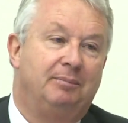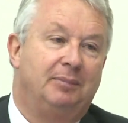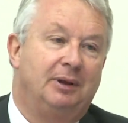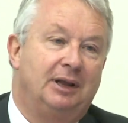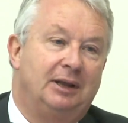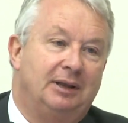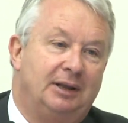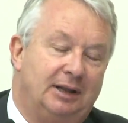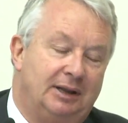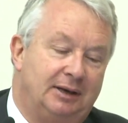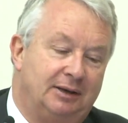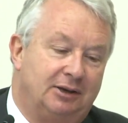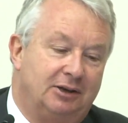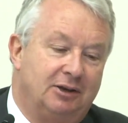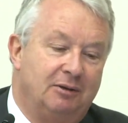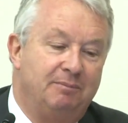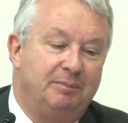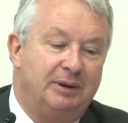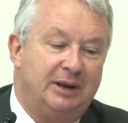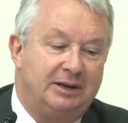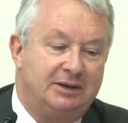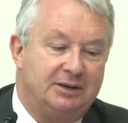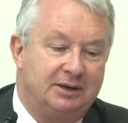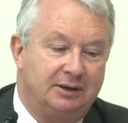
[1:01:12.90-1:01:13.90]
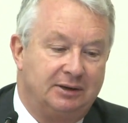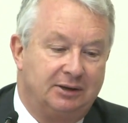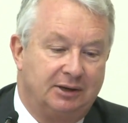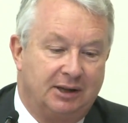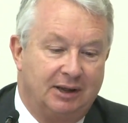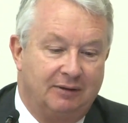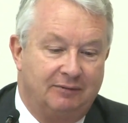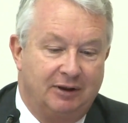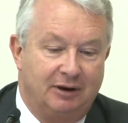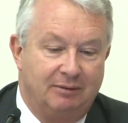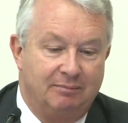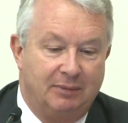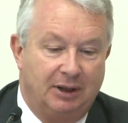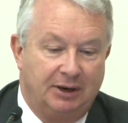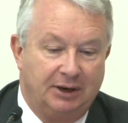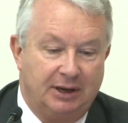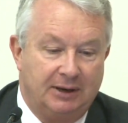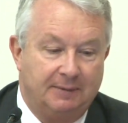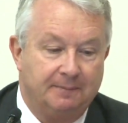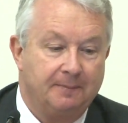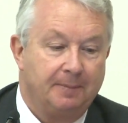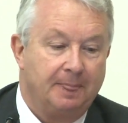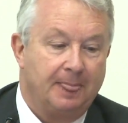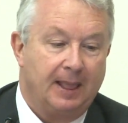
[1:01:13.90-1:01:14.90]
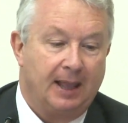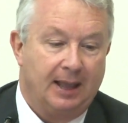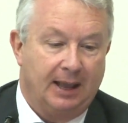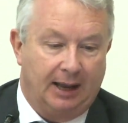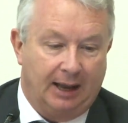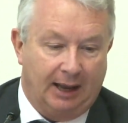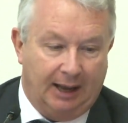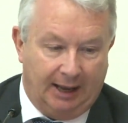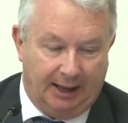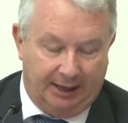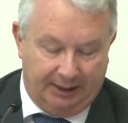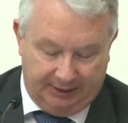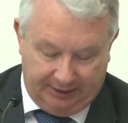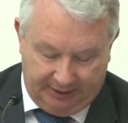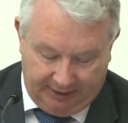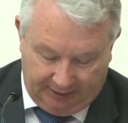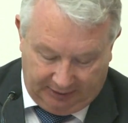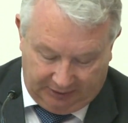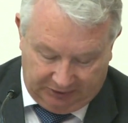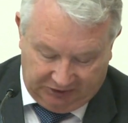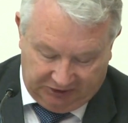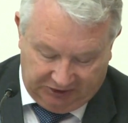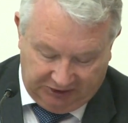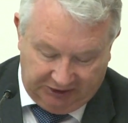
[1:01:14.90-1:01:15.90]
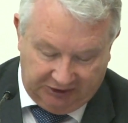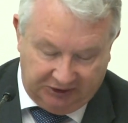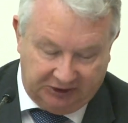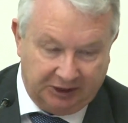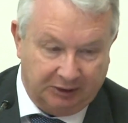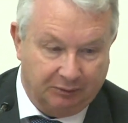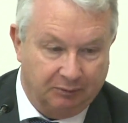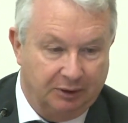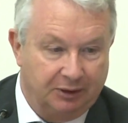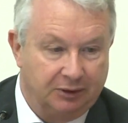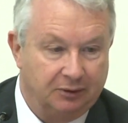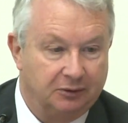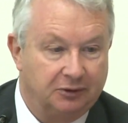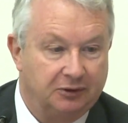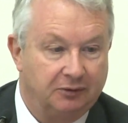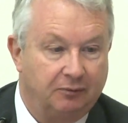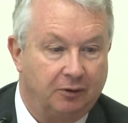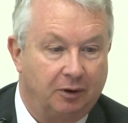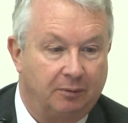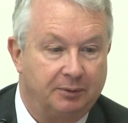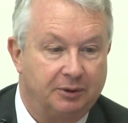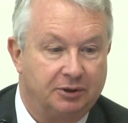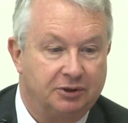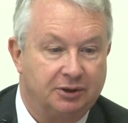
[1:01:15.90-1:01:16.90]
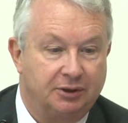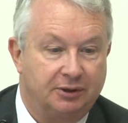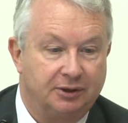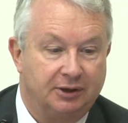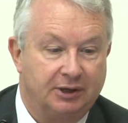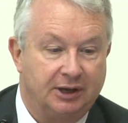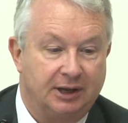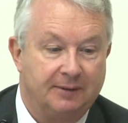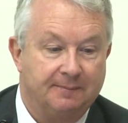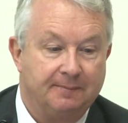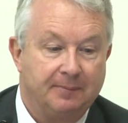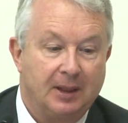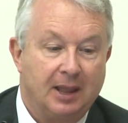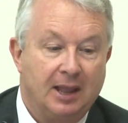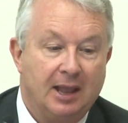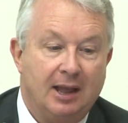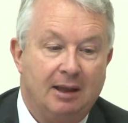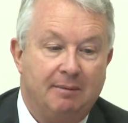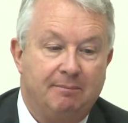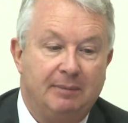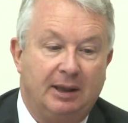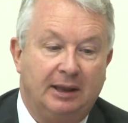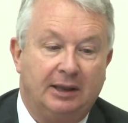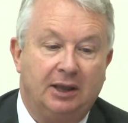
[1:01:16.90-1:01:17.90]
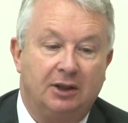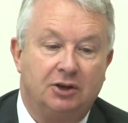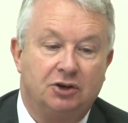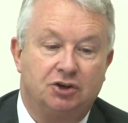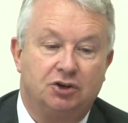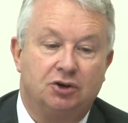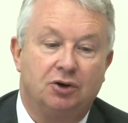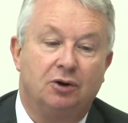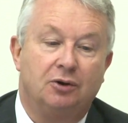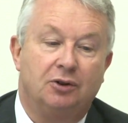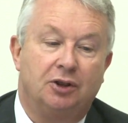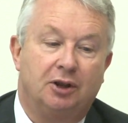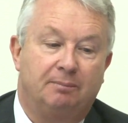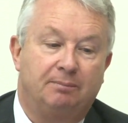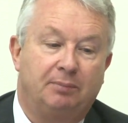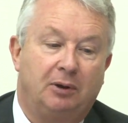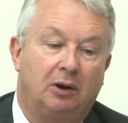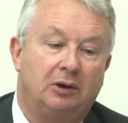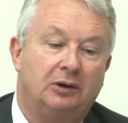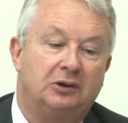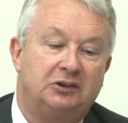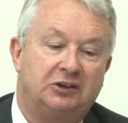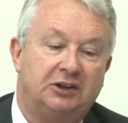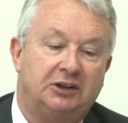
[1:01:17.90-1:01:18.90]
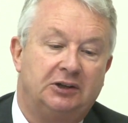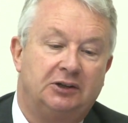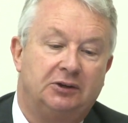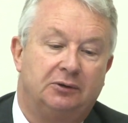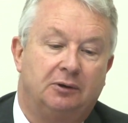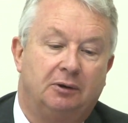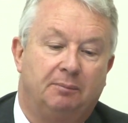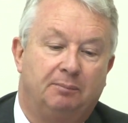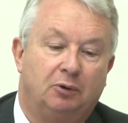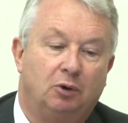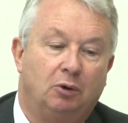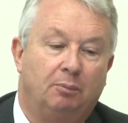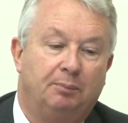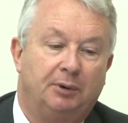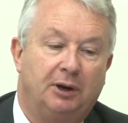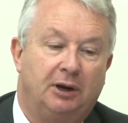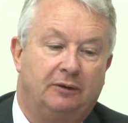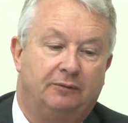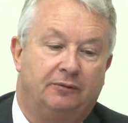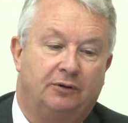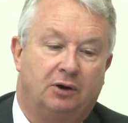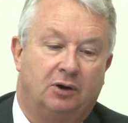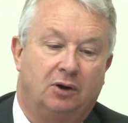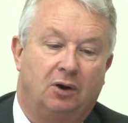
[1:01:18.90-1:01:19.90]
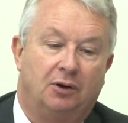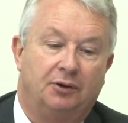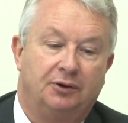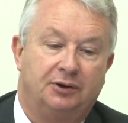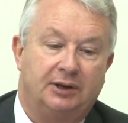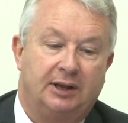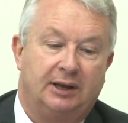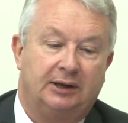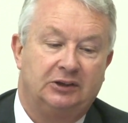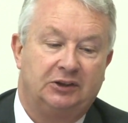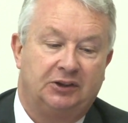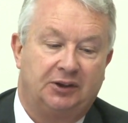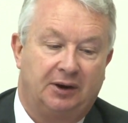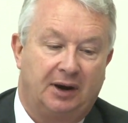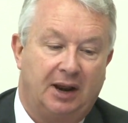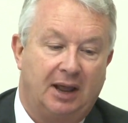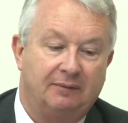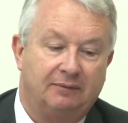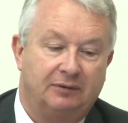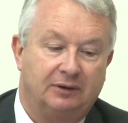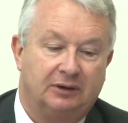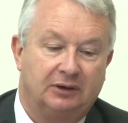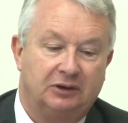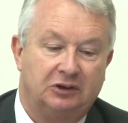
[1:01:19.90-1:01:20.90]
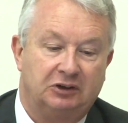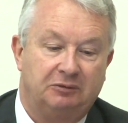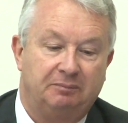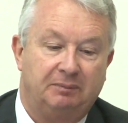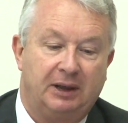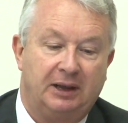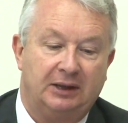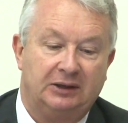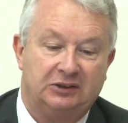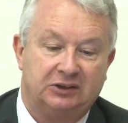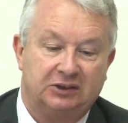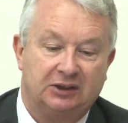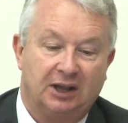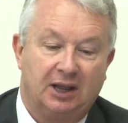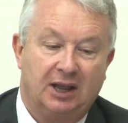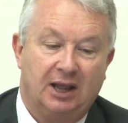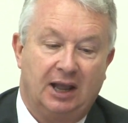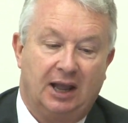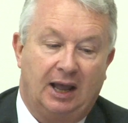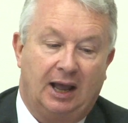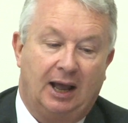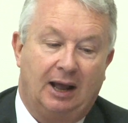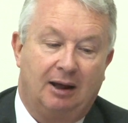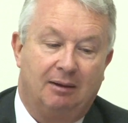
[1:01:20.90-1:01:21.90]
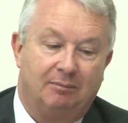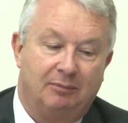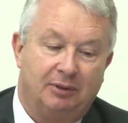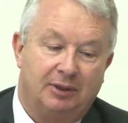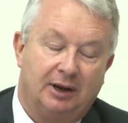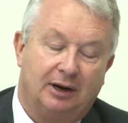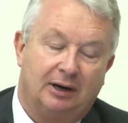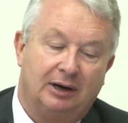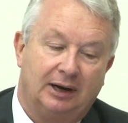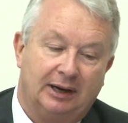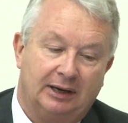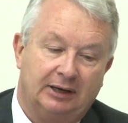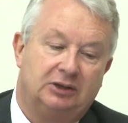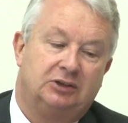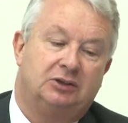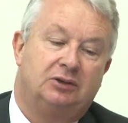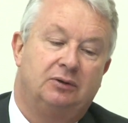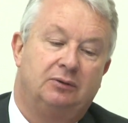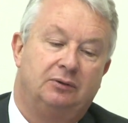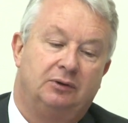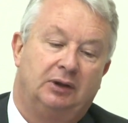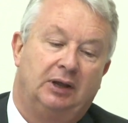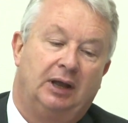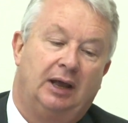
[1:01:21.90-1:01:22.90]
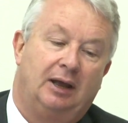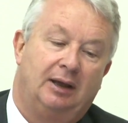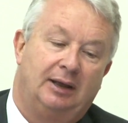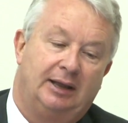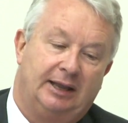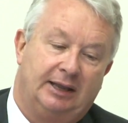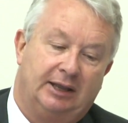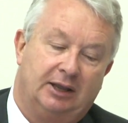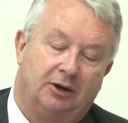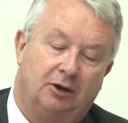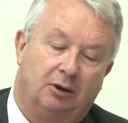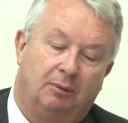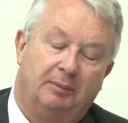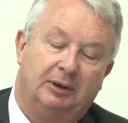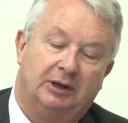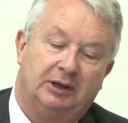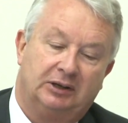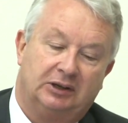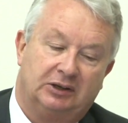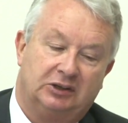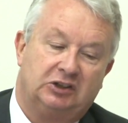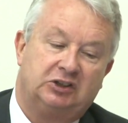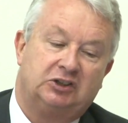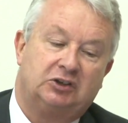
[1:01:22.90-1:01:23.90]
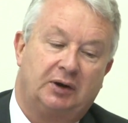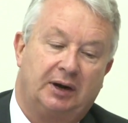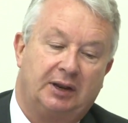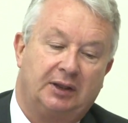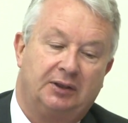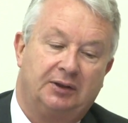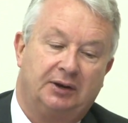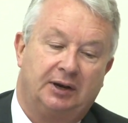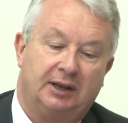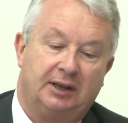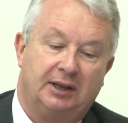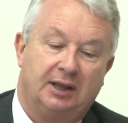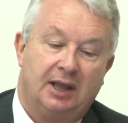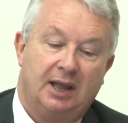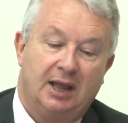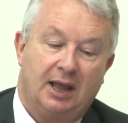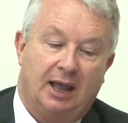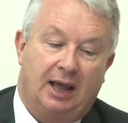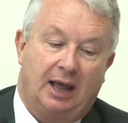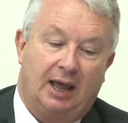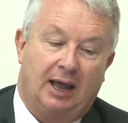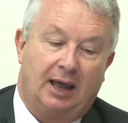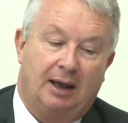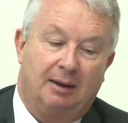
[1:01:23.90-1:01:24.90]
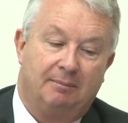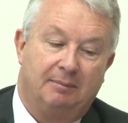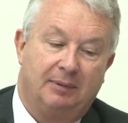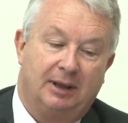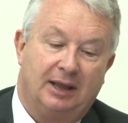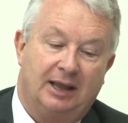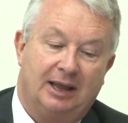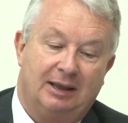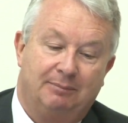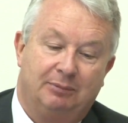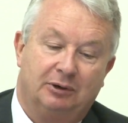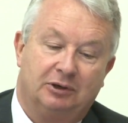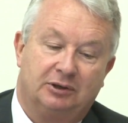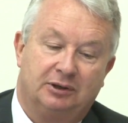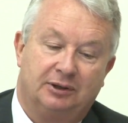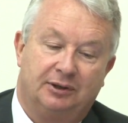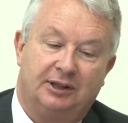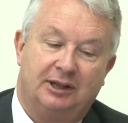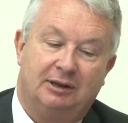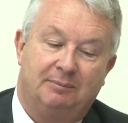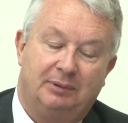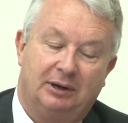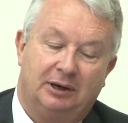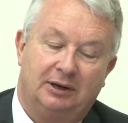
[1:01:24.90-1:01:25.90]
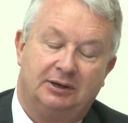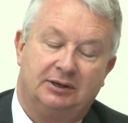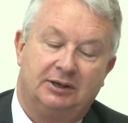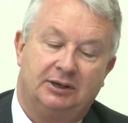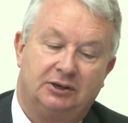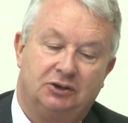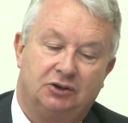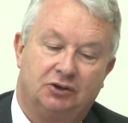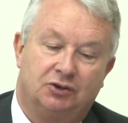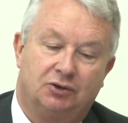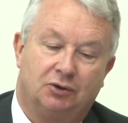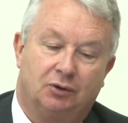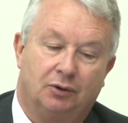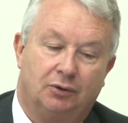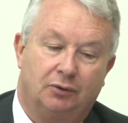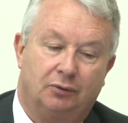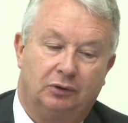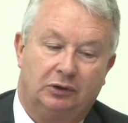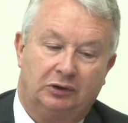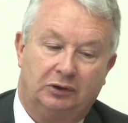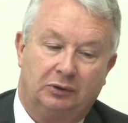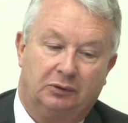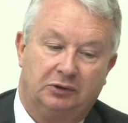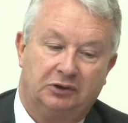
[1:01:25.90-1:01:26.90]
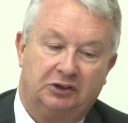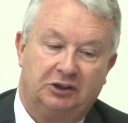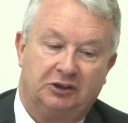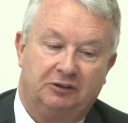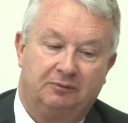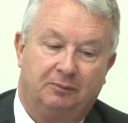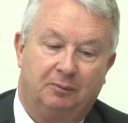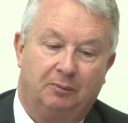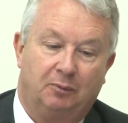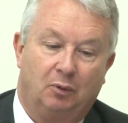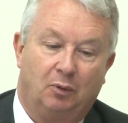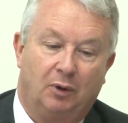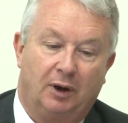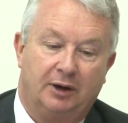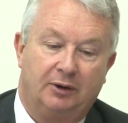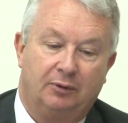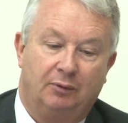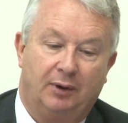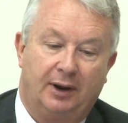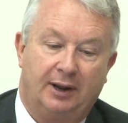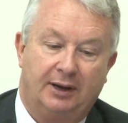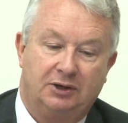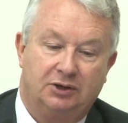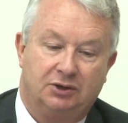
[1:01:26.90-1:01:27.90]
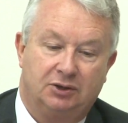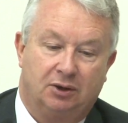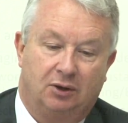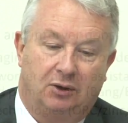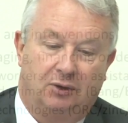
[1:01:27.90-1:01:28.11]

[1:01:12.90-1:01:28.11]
in competing to give it money, and seizing windows of opportunity. Making sure that policies are appropriate for context, they're evidence-based, they're linked to economic strengthening, the ability to draw on resources from a wide range